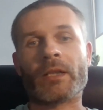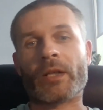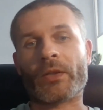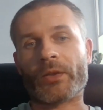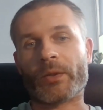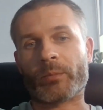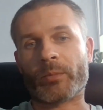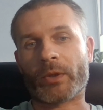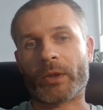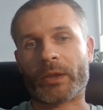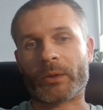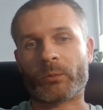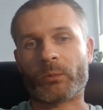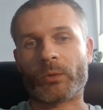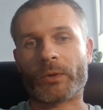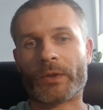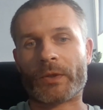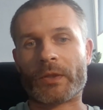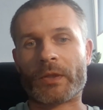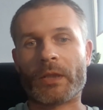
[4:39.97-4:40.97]
other part
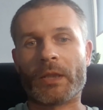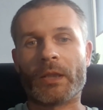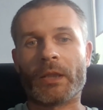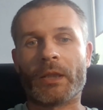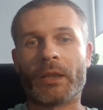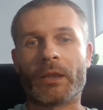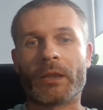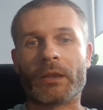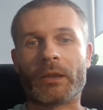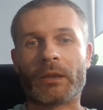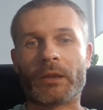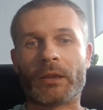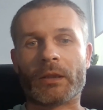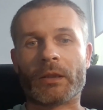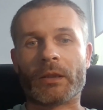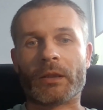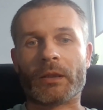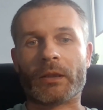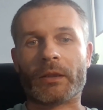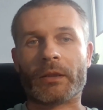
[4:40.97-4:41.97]
was
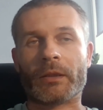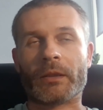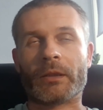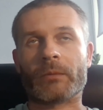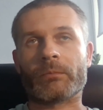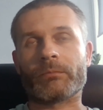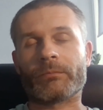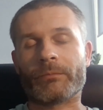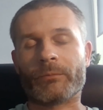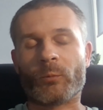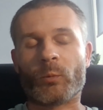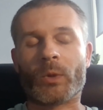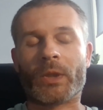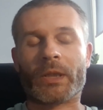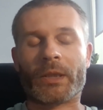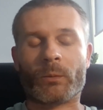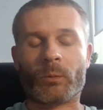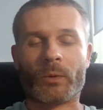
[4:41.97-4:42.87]
what it